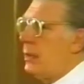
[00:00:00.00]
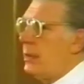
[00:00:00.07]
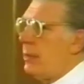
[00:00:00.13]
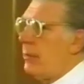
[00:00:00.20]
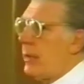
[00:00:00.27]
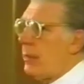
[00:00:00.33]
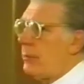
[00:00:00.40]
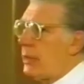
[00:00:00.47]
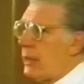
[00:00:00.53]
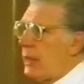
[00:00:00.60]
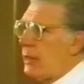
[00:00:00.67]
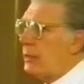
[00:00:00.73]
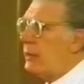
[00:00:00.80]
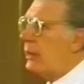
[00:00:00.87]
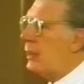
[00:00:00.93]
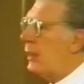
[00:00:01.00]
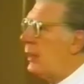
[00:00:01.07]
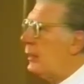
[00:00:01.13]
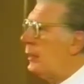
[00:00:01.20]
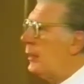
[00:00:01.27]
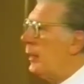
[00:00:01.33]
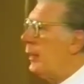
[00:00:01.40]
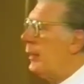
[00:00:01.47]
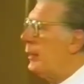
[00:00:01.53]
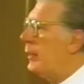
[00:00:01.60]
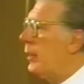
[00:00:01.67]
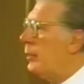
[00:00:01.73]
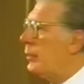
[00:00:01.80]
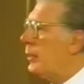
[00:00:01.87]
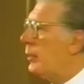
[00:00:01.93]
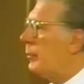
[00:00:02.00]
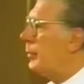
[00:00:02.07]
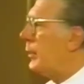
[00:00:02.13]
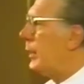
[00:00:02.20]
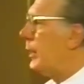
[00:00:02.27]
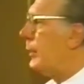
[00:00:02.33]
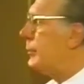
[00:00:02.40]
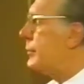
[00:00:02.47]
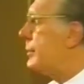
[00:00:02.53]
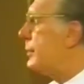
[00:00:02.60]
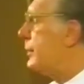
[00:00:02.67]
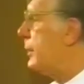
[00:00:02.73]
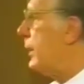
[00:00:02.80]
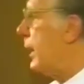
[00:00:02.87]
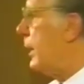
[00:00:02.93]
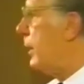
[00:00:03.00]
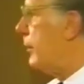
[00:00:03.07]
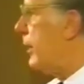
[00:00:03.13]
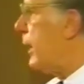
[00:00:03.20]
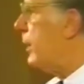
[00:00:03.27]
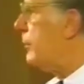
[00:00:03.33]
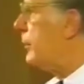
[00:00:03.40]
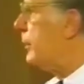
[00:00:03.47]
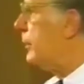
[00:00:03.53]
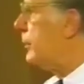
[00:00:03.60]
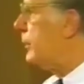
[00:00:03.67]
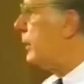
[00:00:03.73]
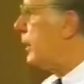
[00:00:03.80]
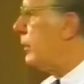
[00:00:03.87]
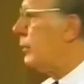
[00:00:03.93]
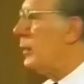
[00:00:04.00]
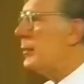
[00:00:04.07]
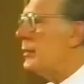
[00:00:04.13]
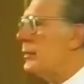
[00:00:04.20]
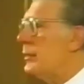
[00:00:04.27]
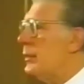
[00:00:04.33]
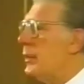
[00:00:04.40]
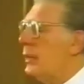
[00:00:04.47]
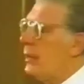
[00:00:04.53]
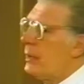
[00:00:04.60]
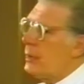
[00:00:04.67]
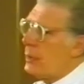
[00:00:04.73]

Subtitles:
The men went out to cut the coconut palms and the bamboo, and the women